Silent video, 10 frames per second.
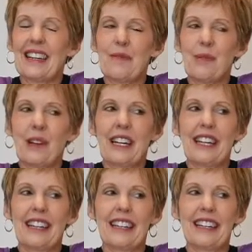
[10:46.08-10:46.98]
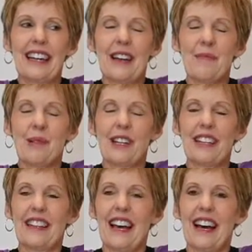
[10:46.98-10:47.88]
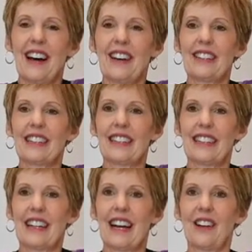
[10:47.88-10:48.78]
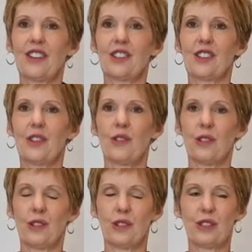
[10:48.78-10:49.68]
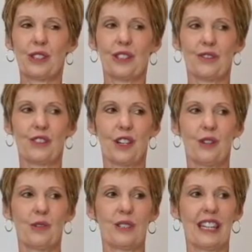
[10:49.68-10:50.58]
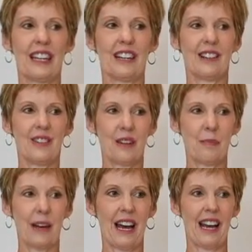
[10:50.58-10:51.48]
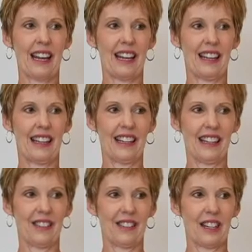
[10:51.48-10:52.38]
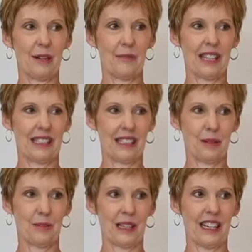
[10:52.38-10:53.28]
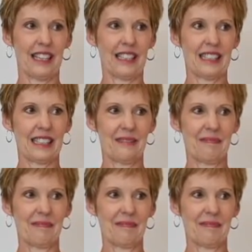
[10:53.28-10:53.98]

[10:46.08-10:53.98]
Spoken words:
Bring and breathe out. Allow the shoulders to float down the back and come into place.